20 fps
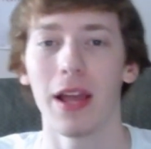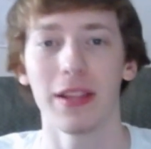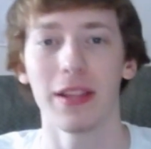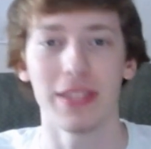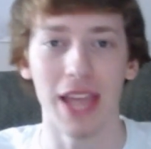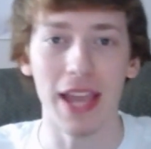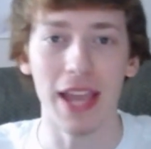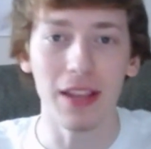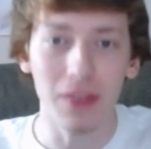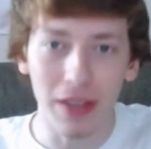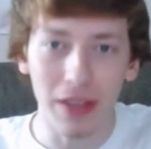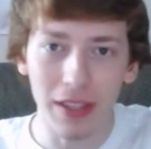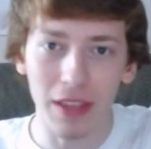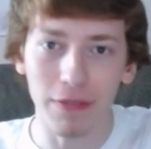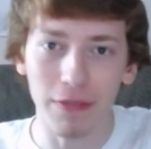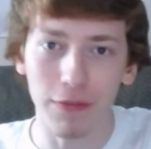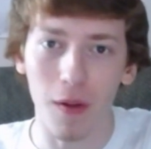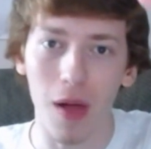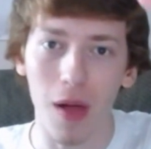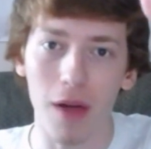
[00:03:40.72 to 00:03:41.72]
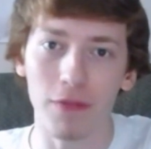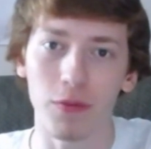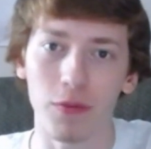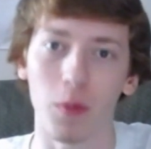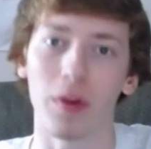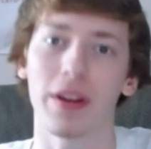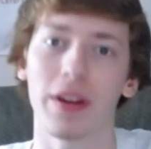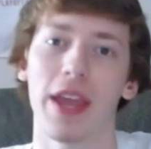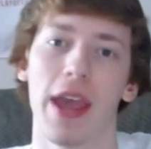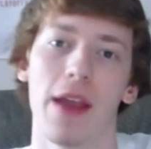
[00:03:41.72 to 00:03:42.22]
dangling the Fallout
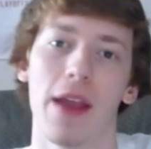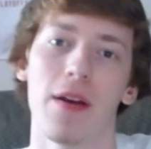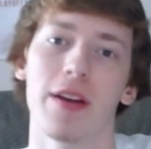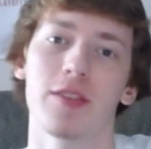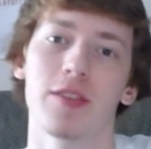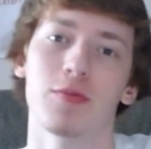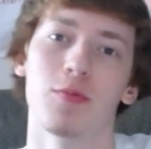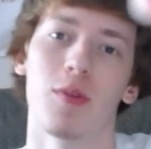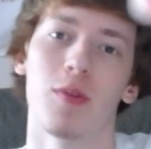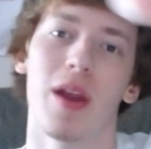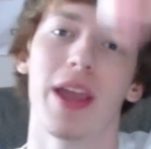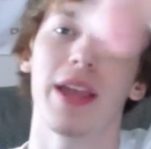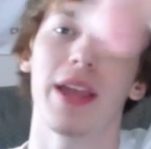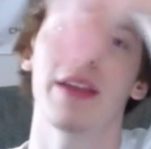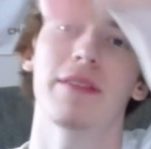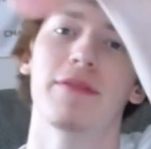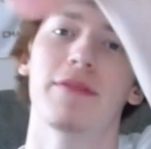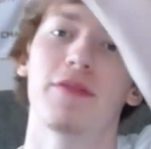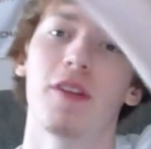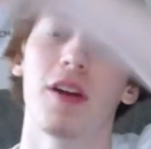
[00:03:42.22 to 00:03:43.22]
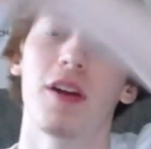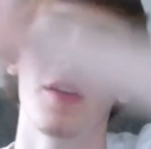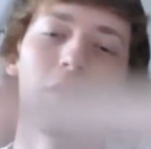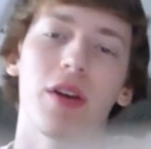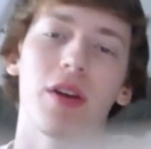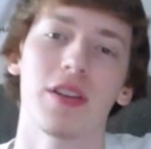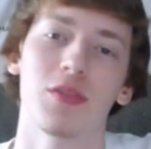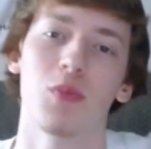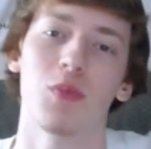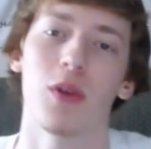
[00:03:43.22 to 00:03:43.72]
four carrots right in front of
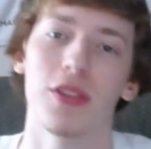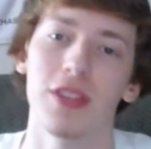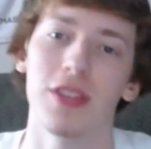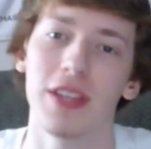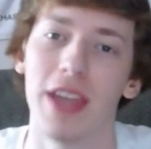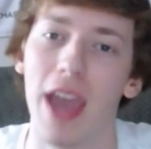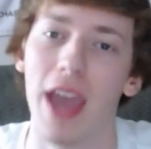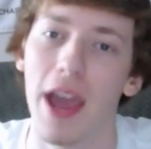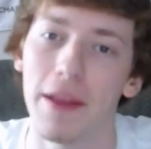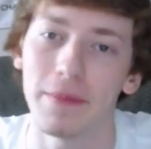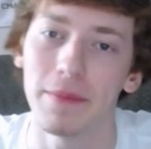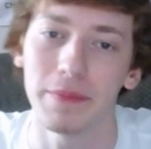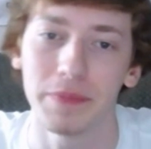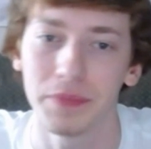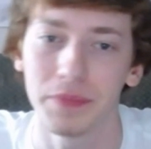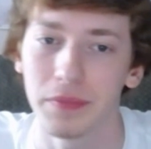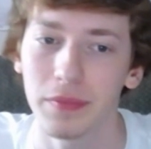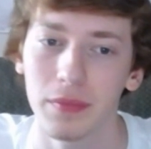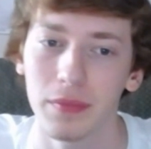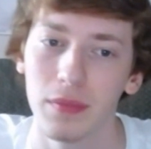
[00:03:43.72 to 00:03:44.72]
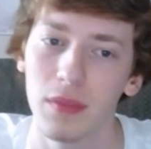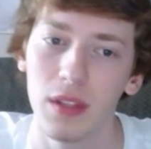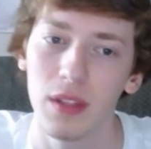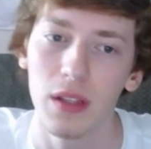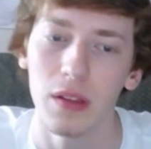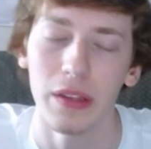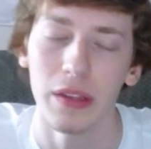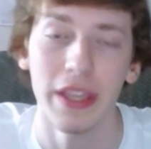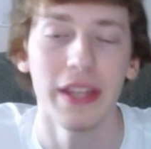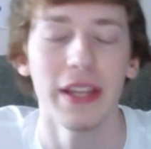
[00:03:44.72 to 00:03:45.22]
us once again,
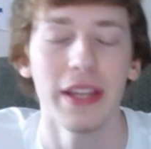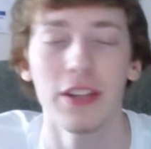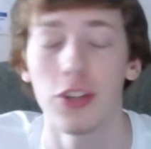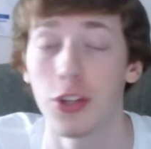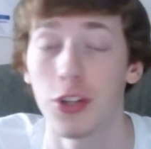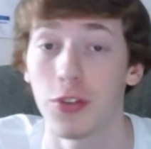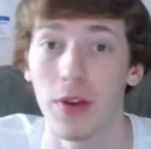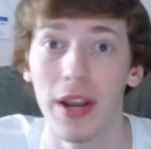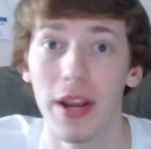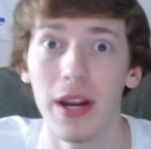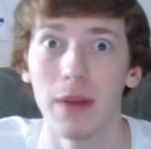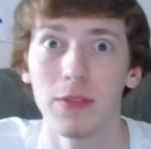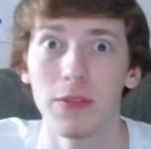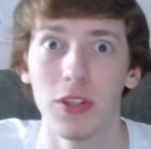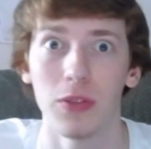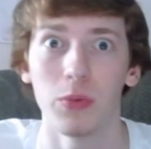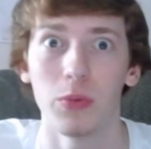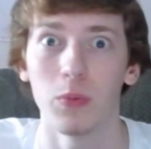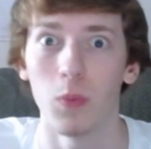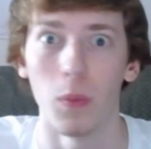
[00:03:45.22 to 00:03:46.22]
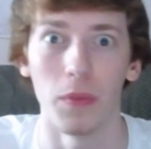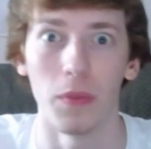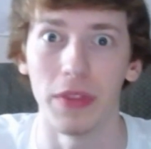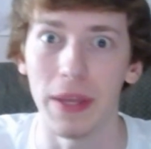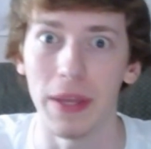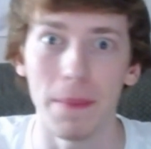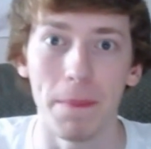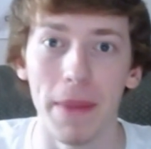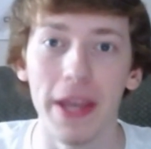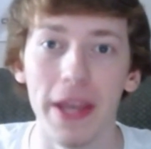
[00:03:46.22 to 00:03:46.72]
leading straight up to
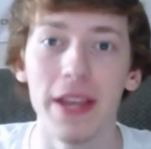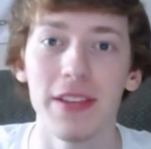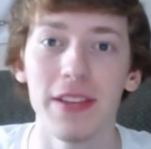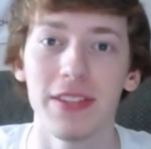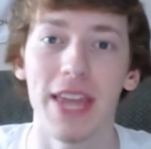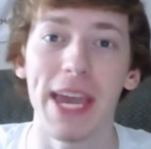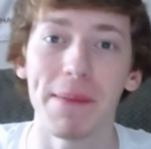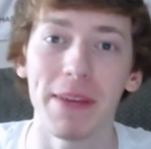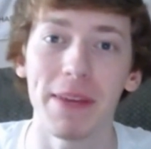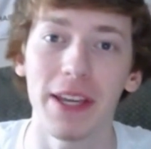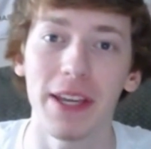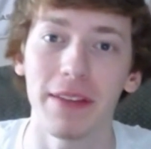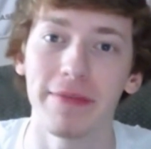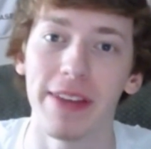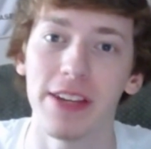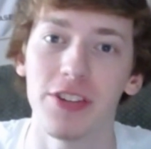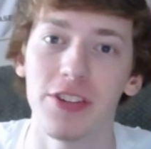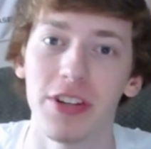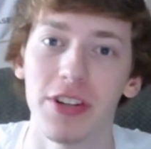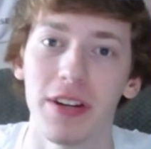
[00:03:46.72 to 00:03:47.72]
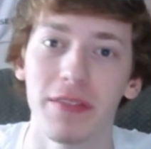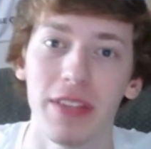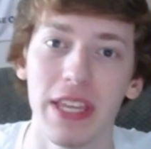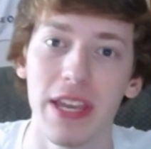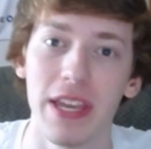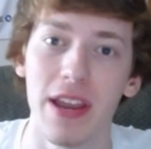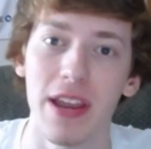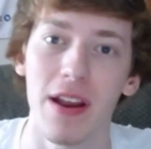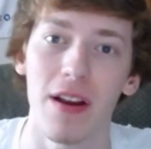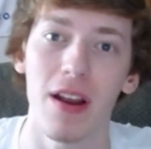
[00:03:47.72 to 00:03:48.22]
the biggest gaming convention of the
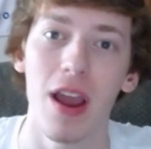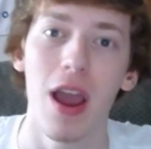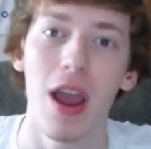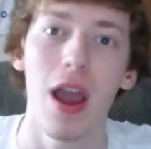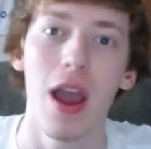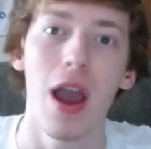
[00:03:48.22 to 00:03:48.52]
year.